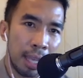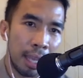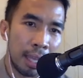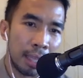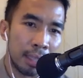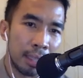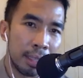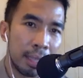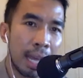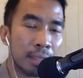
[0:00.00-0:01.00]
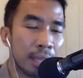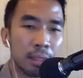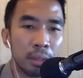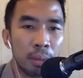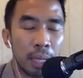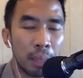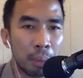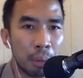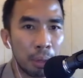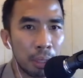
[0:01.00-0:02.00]
and that is actually really
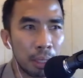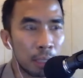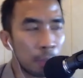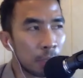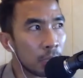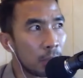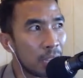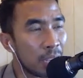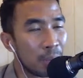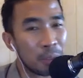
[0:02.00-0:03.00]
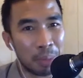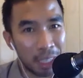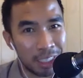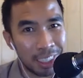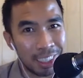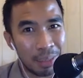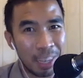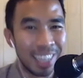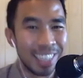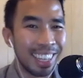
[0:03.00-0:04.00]
important, especially when it comes to budget,
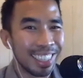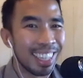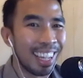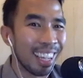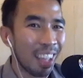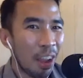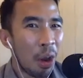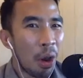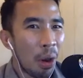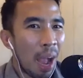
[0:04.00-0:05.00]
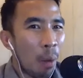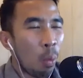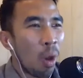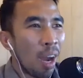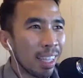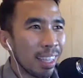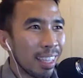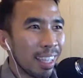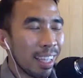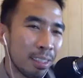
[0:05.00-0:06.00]
because then it's like, what
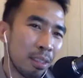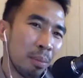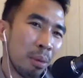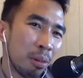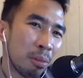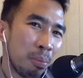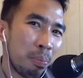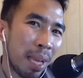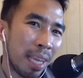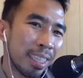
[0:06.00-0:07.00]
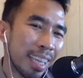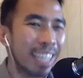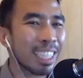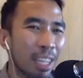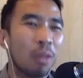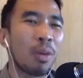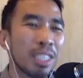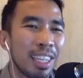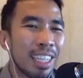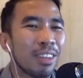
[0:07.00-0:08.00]
is the most basic? That's actually a
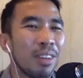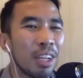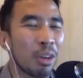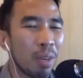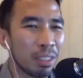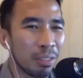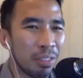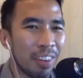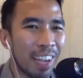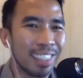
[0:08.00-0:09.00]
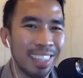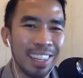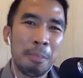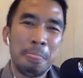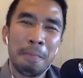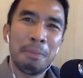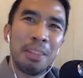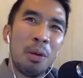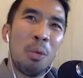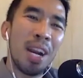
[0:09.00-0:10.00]
question. That's a really good question for you, actually.
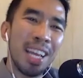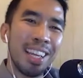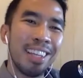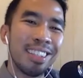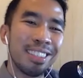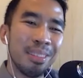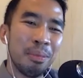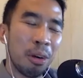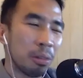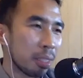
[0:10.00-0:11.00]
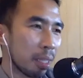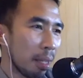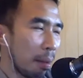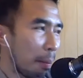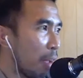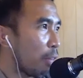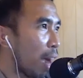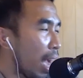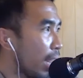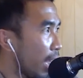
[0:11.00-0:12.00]
What is the most, if I
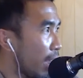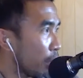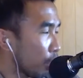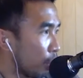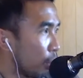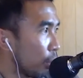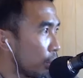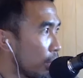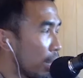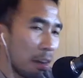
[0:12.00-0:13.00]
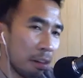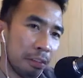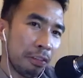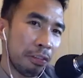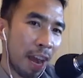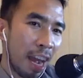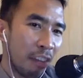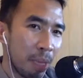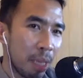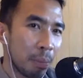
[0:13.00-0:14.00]
had to have a crew of
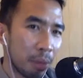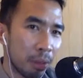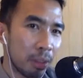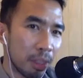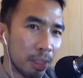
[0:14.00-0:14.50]
5 people